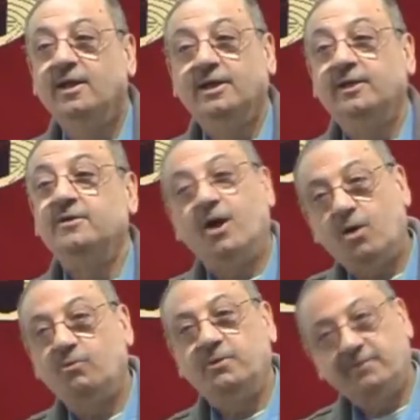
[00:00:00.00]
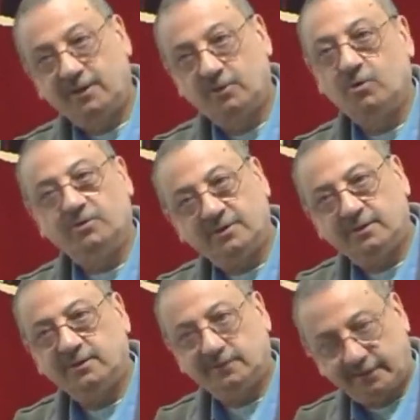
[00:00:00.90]
Now we will go
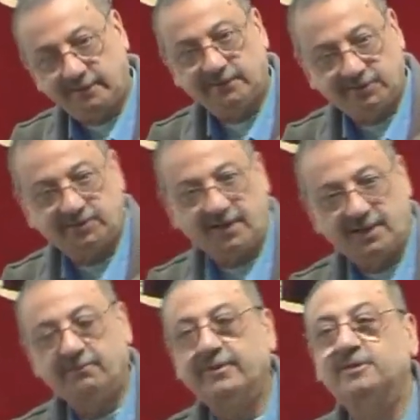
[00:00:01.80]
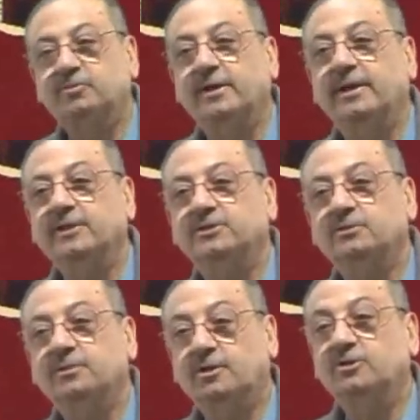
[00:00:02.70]
in this kind of explanation
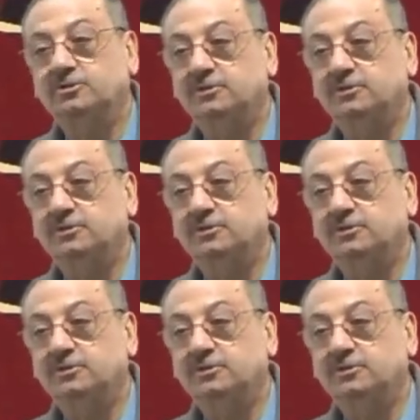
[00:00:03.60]
because